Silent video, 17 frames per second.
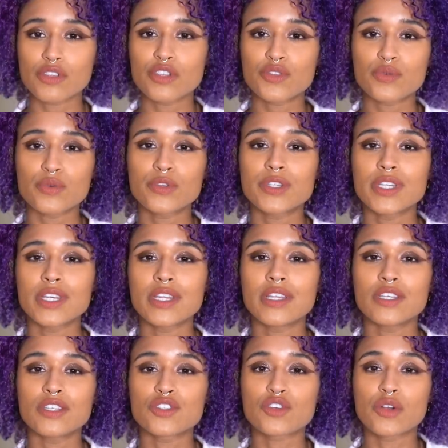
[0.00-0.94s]
this routine
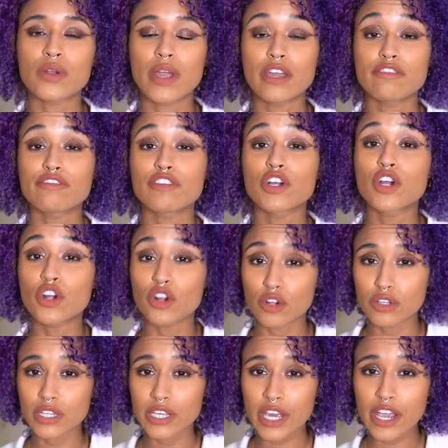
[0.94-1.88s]
is great for
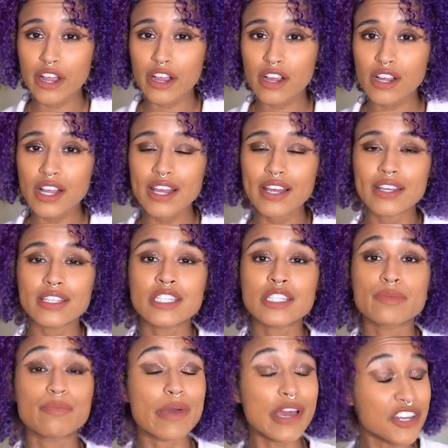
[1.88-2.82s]
curly hair,
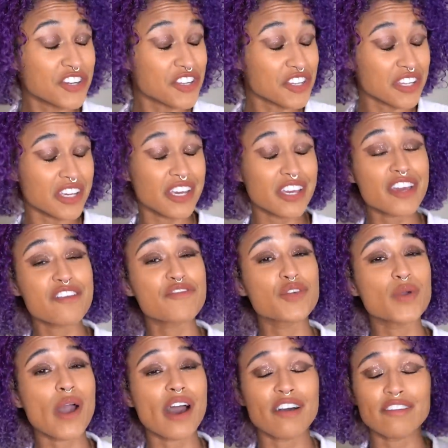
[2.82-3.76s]
especially if
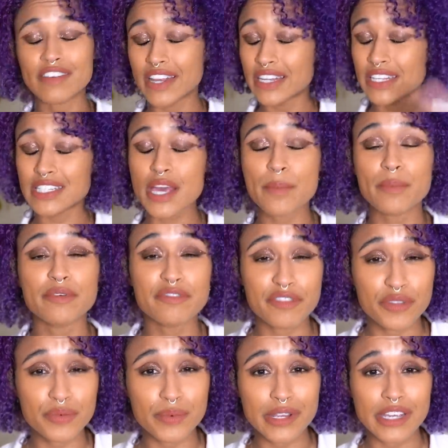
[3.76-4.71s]
you have any type
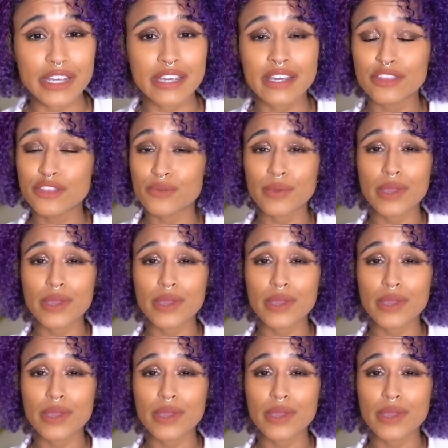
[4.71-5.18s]
of 3A,